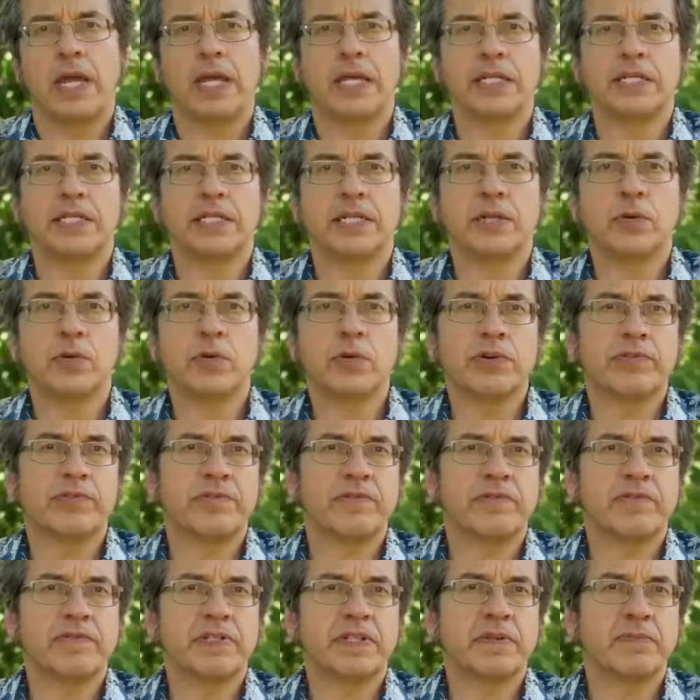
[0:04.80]
is the
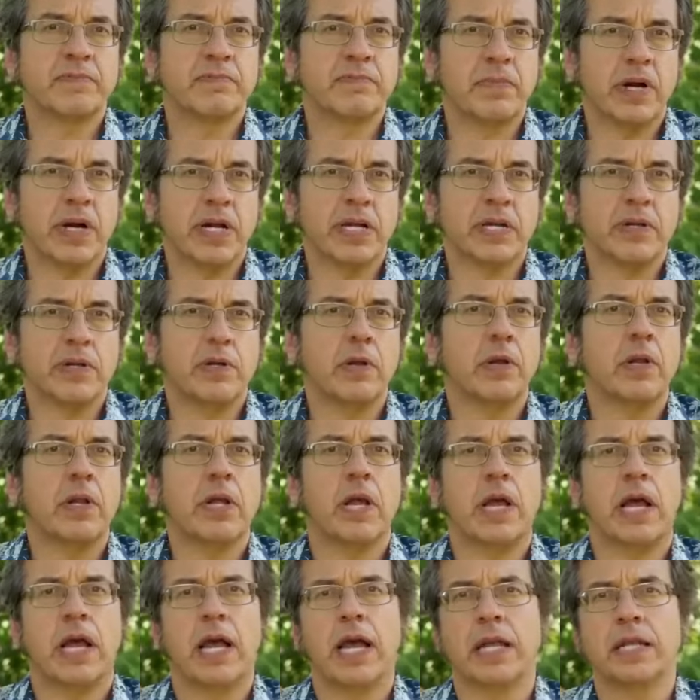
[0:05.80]
Order of St
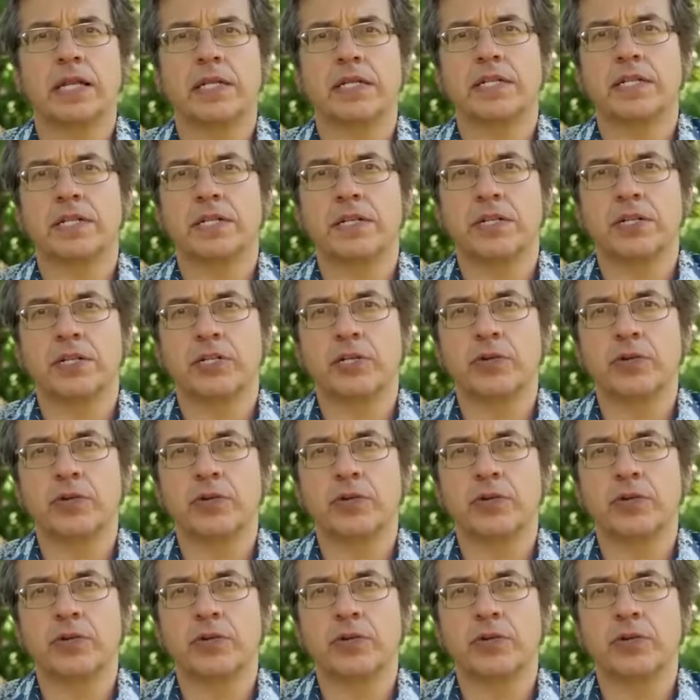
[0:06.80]
Michael and St